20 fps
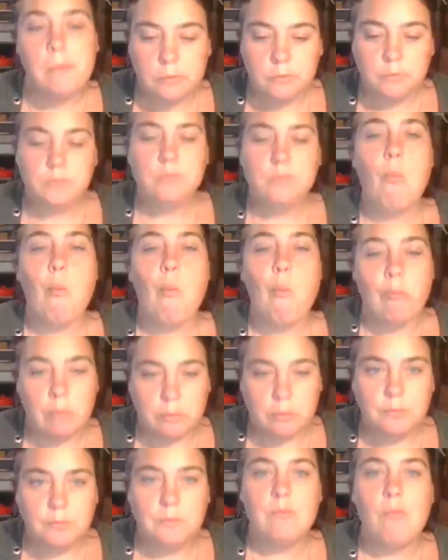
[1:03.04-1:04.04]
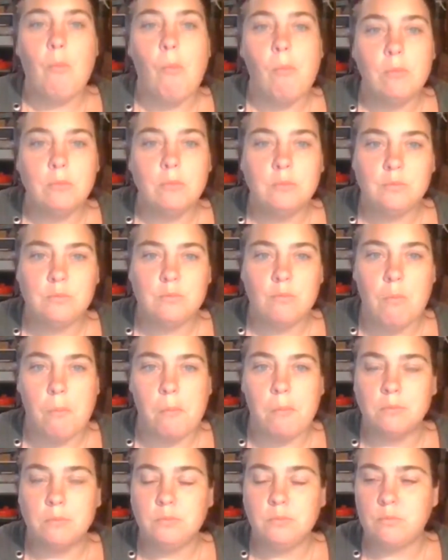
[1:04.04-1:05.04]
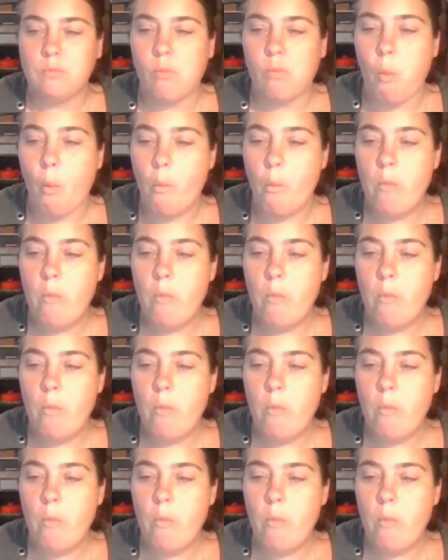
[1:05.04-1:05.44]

Could you type your persona name in?